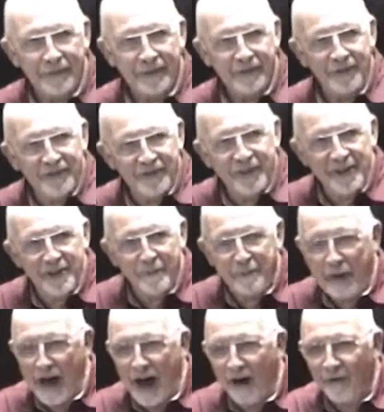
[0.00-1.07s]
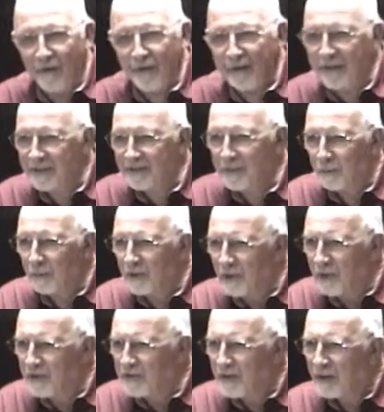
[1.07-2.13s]
You see the power in the
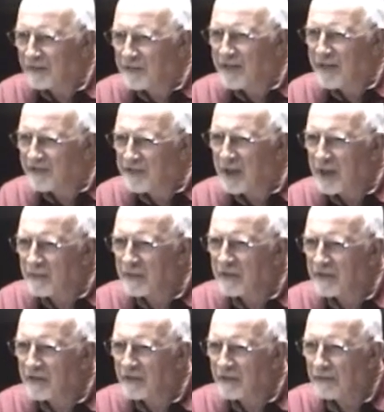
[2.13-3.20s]
words of these demons?